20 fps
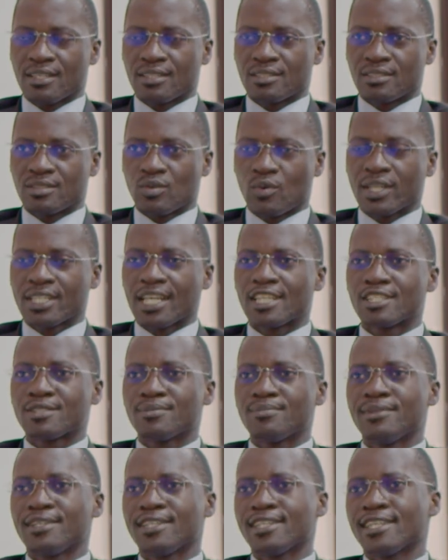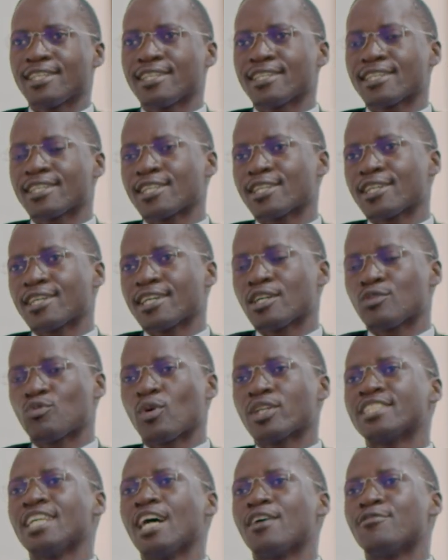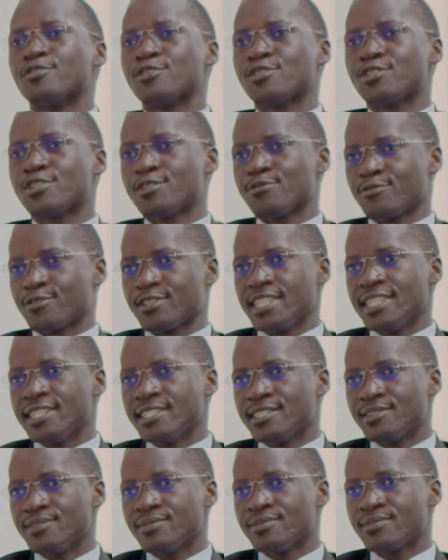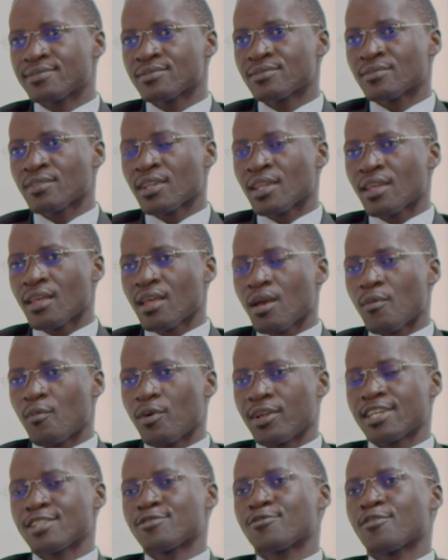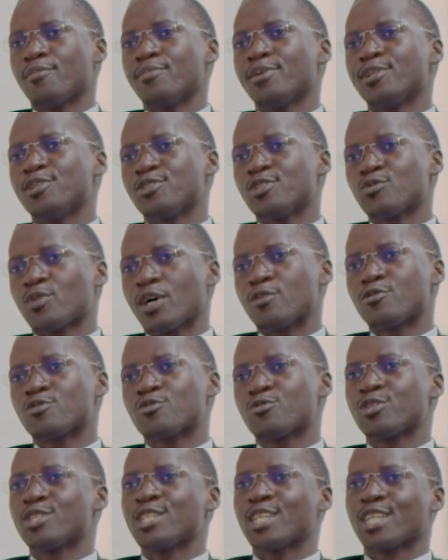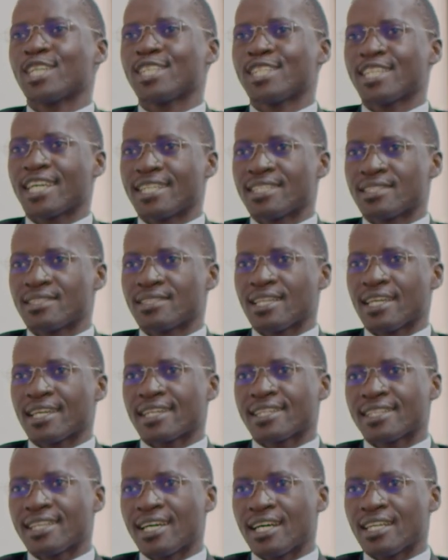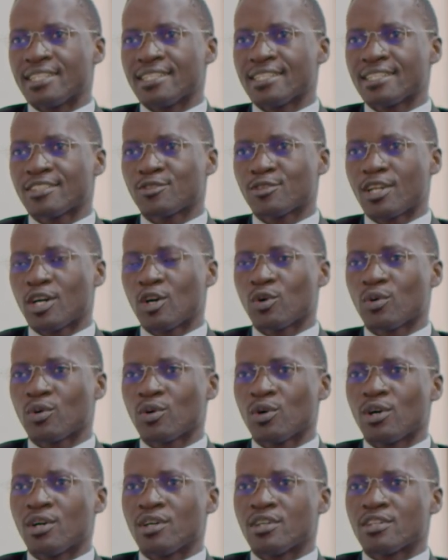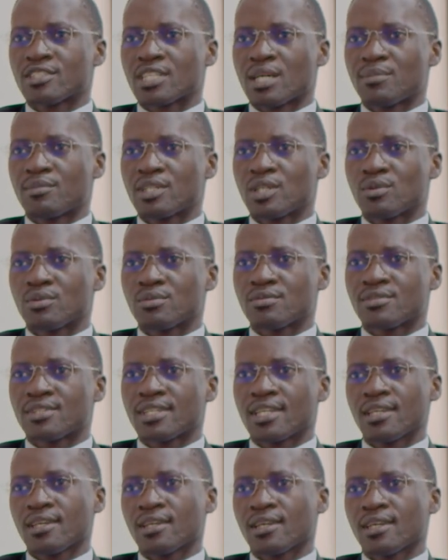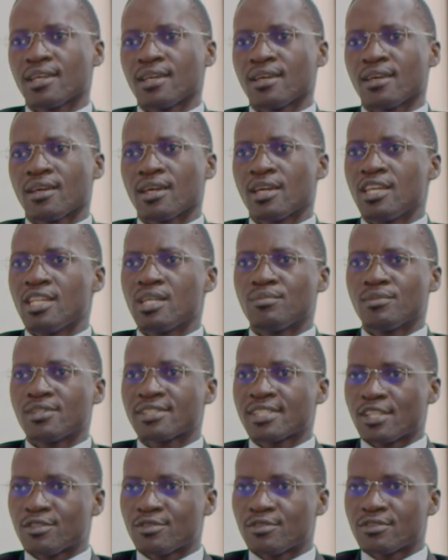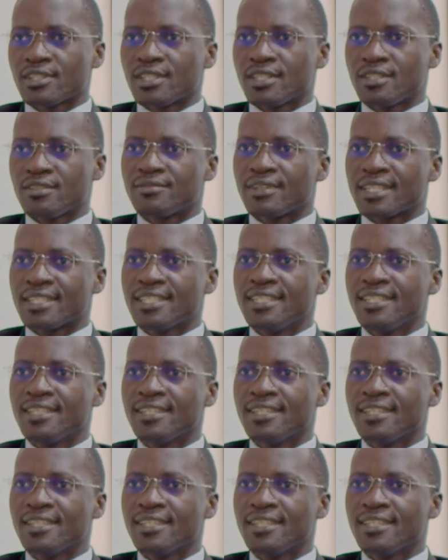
what they have received. Whereas for medicine, we're not treating it as like that. So now somebody would say NMS has not delivered,